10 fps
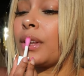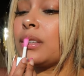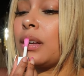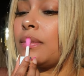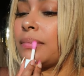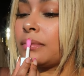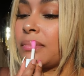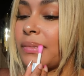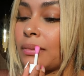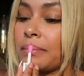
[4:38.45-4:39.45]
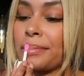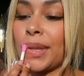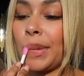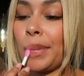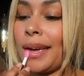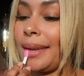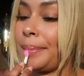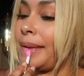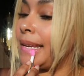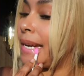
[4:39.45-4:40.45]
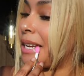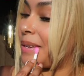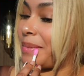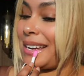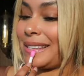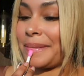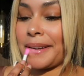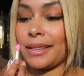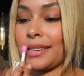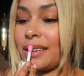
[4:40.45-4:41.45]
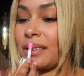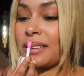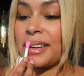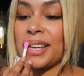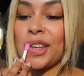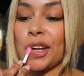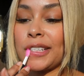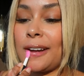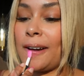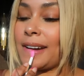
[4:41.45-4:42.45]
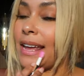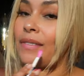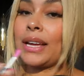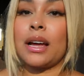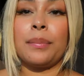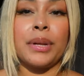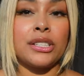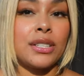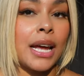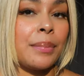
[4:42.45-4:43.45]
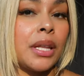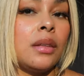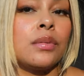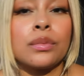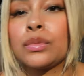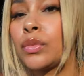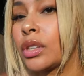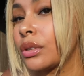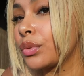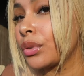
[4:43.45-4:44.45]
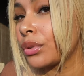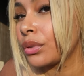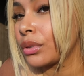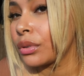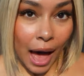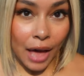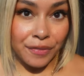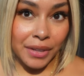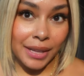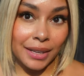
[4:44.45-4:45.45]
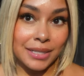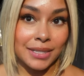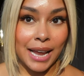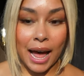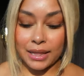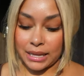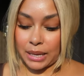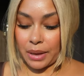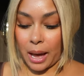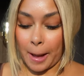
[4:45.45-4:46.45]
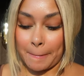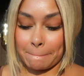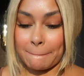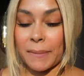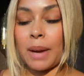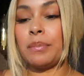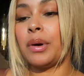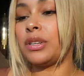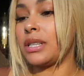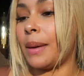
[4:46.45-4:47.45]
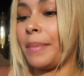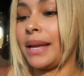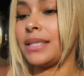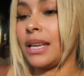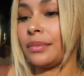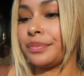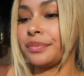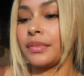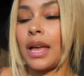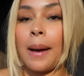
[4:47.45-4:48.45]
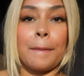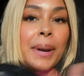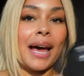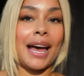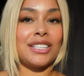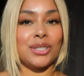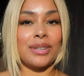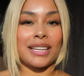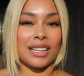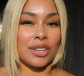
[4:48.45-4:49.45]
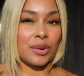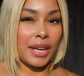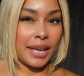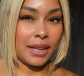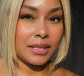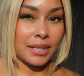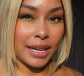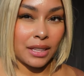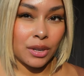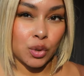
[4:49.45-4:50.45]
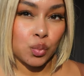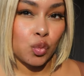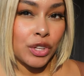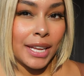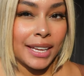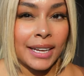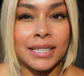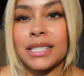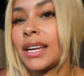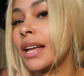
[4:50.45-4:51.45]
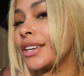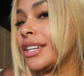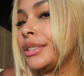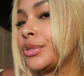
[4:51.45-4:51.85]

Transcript: So, in my opinion on my lip color, because I already have like a blush type lip, I feel like it's not the um, most amazing, but I do like the little hint, like the little kiss of color.